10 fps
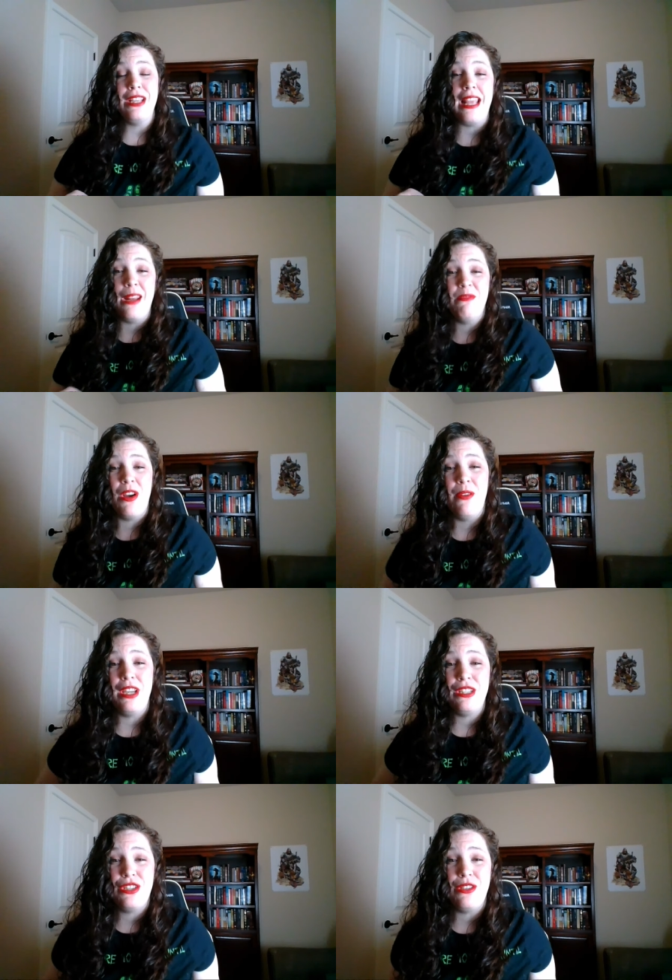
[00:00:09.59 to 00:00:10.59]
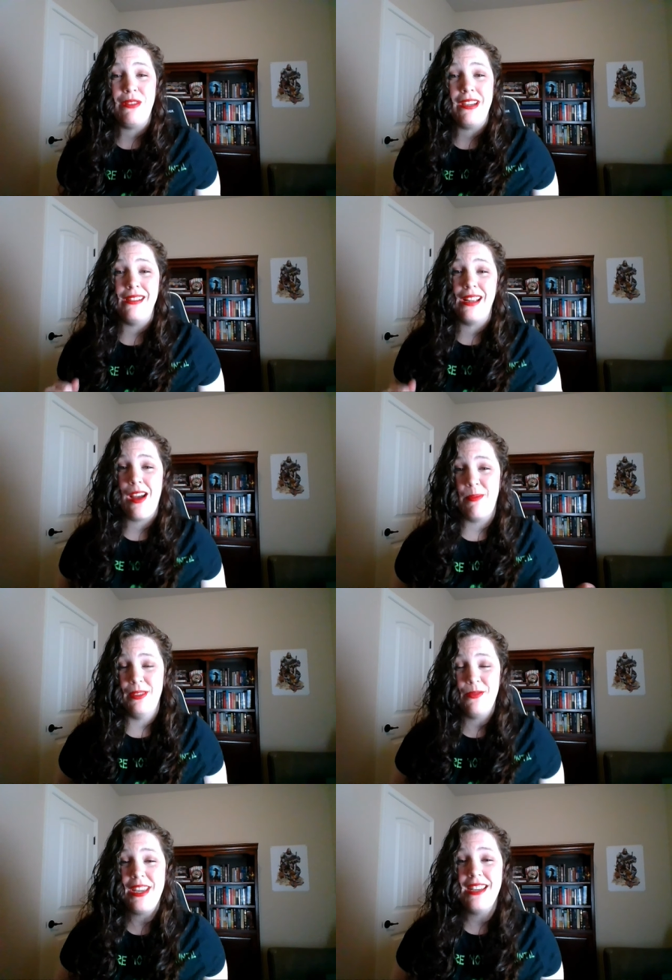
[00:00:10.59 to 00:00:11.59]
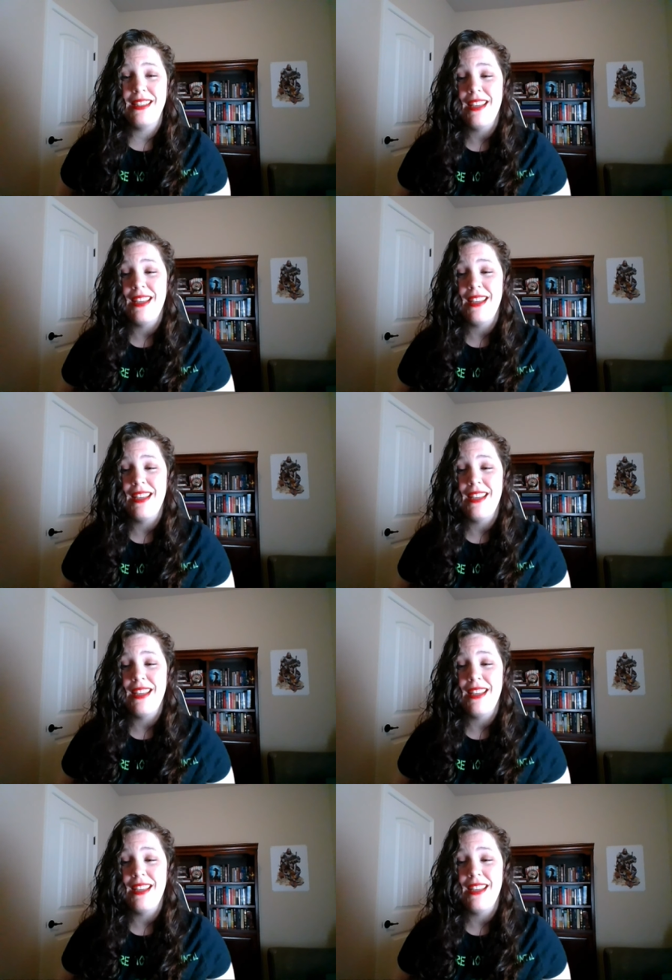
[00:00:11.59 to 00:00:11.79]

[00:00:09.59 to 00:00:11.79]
that I'm going to here in a couple of weeks